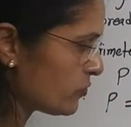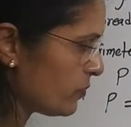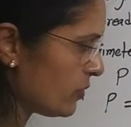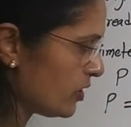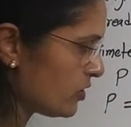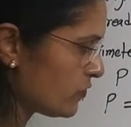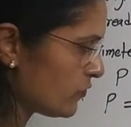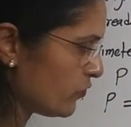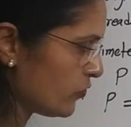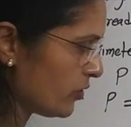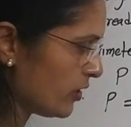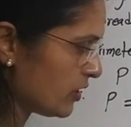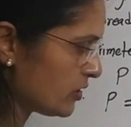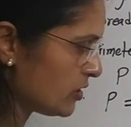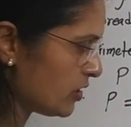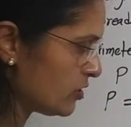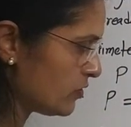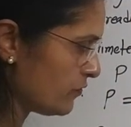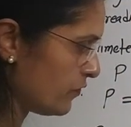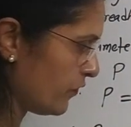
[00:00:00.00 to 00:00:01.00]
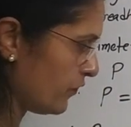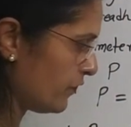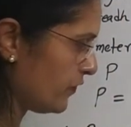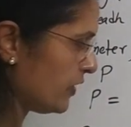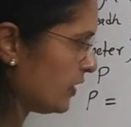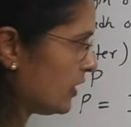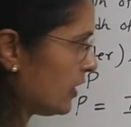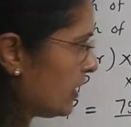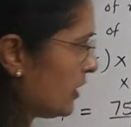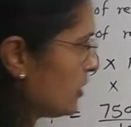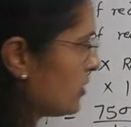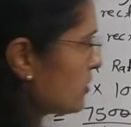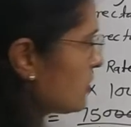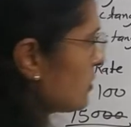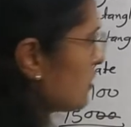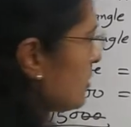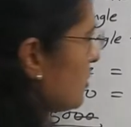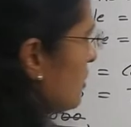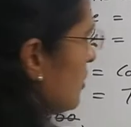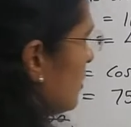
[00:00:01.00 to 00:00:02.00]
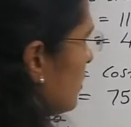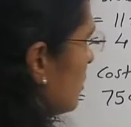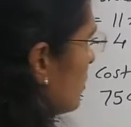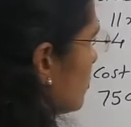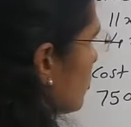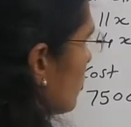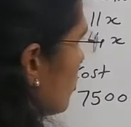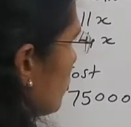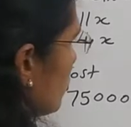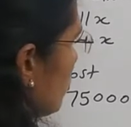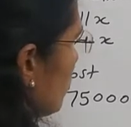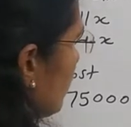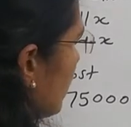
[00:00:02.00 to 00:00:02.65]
plus 4x is 15x. So 2